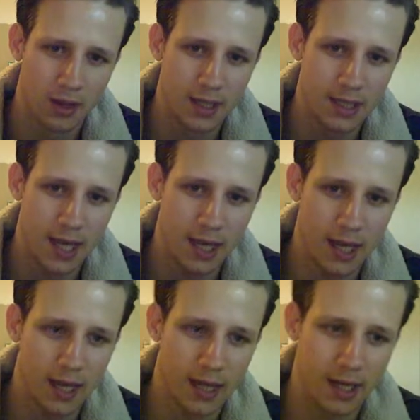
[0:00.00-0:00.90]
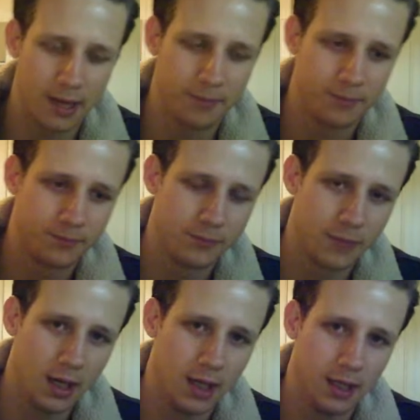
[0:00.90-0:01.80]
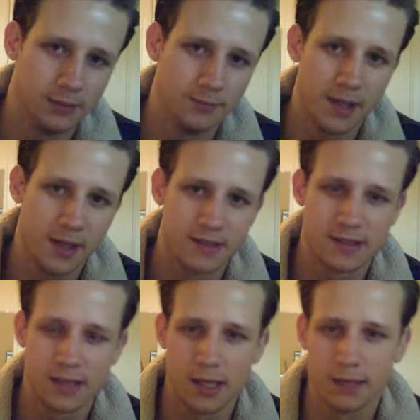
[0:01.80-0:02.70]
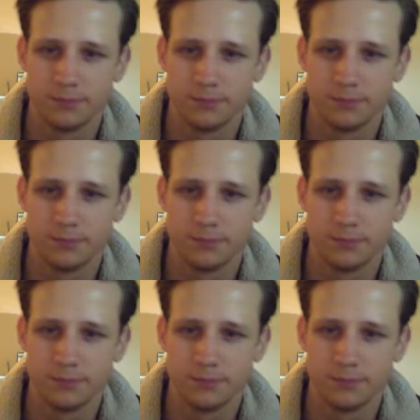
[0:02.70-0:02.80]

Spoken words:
yada yada yada. It's yeah,